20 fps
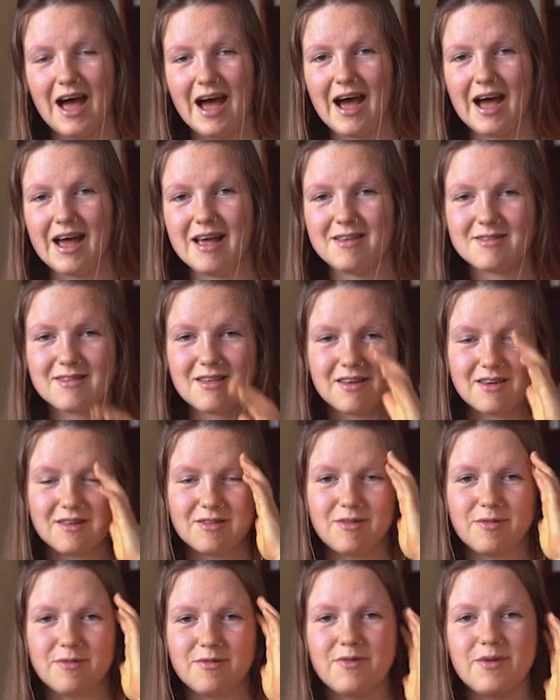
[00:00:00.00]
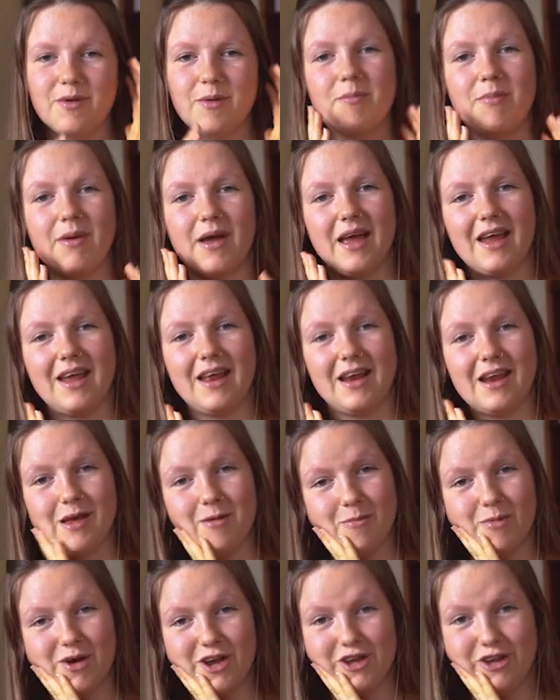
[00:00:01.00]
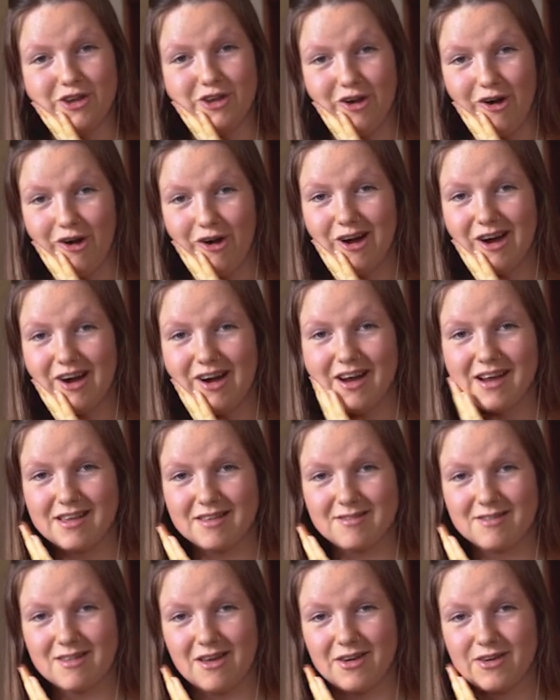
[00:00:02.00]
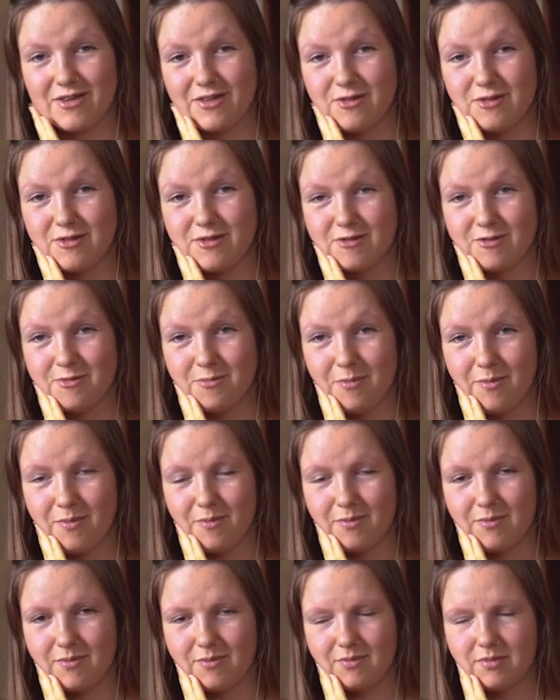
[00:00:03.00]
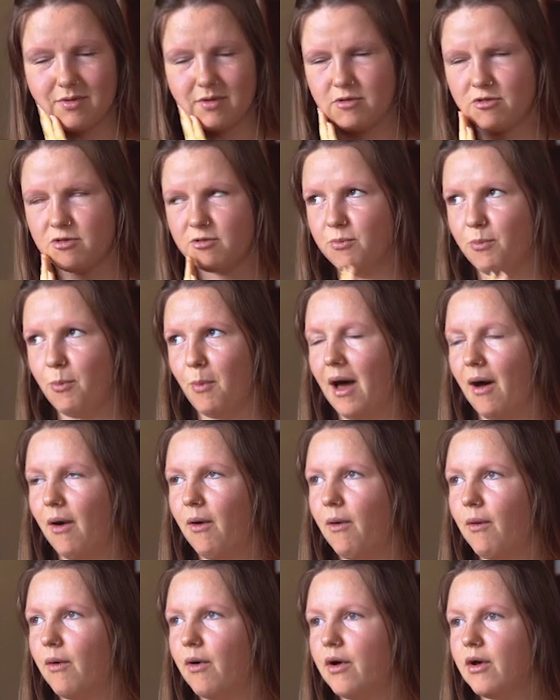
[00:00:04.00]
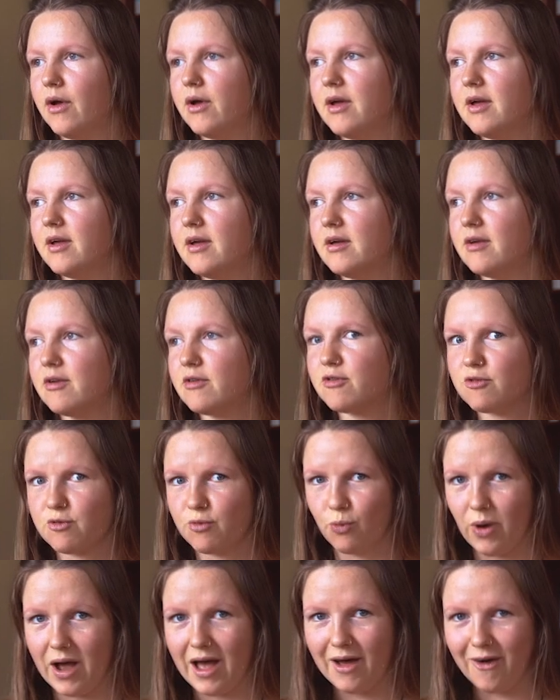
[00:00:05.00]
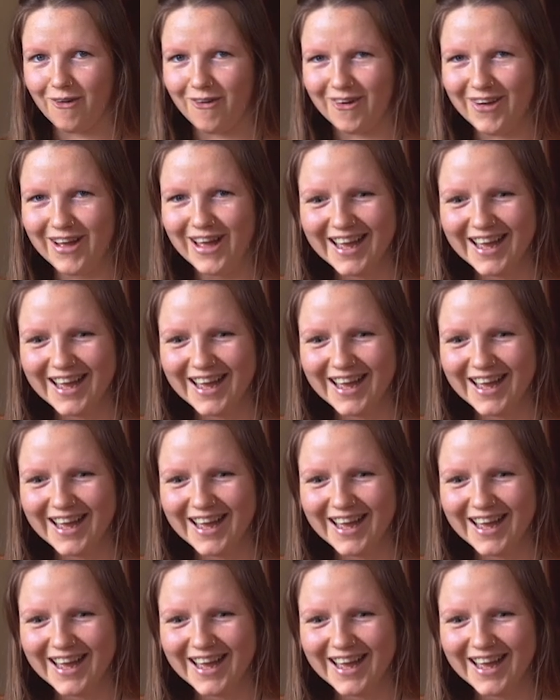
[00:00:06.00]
I started to feel pain in my jaw. It started to sm smell, swell.